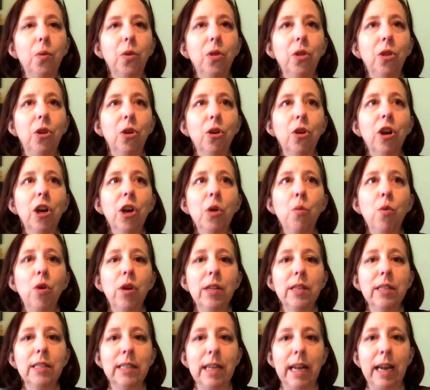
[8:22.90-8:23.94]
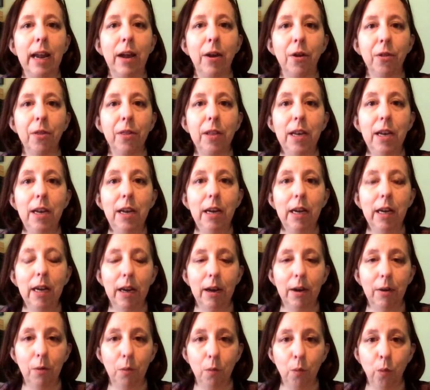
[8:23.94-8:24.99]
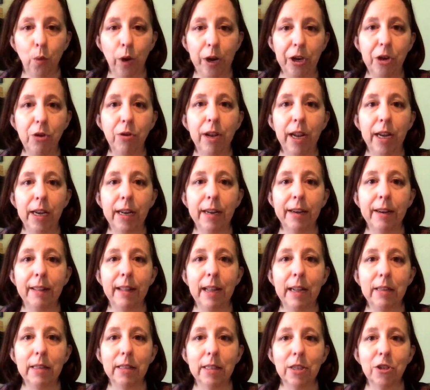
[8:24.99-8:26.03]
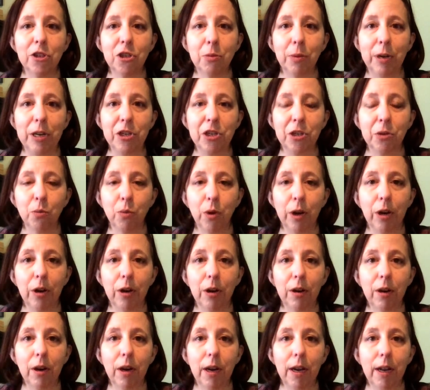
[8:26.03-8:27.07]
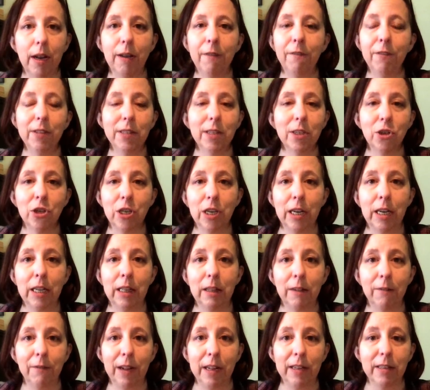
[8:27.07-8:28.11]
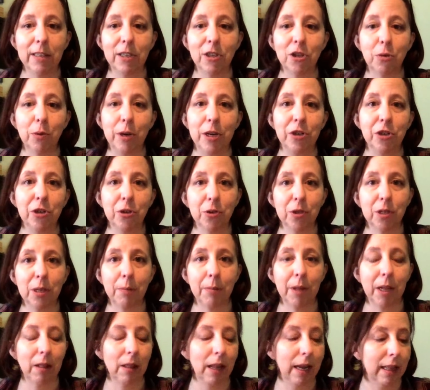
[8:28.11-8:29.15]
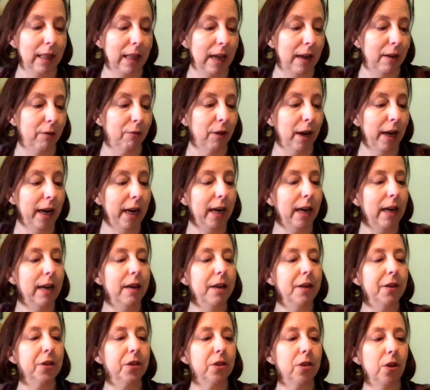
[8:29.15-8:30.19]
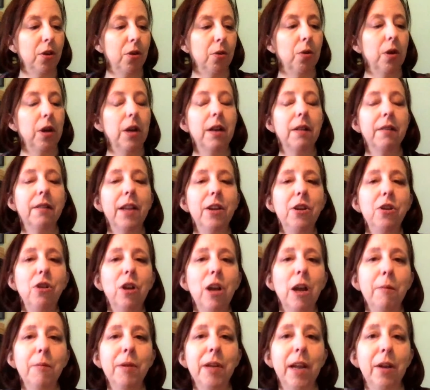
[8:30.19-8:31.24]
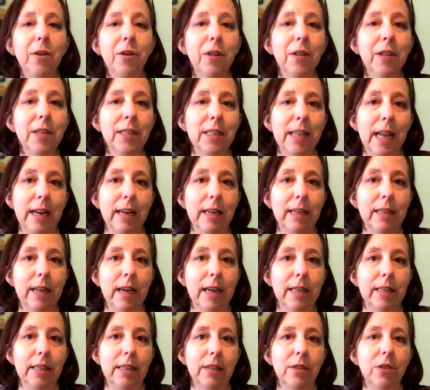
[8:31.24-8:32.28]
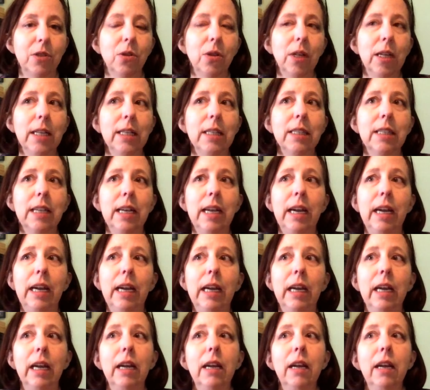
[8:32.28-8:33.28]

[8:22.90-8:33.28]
you're going to want to stay healthy when you get into that situation where if it's a shit hit the fan situation or something like that, right? So then you come down to the sanitizing. So let's say